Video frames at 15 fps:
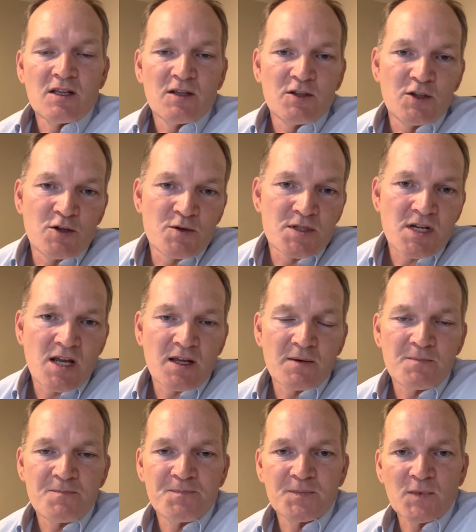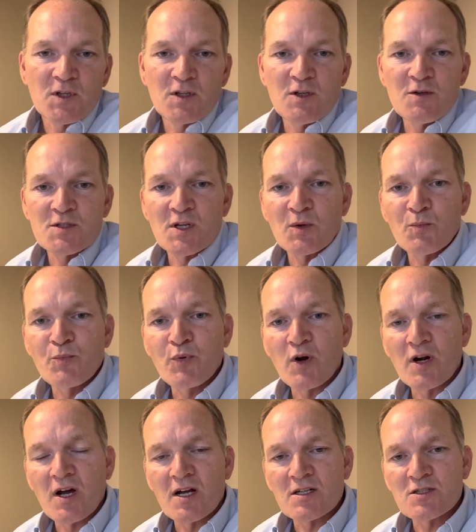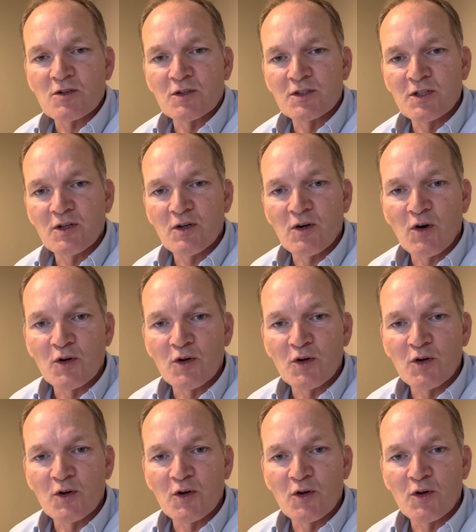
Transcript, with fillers: using using products on your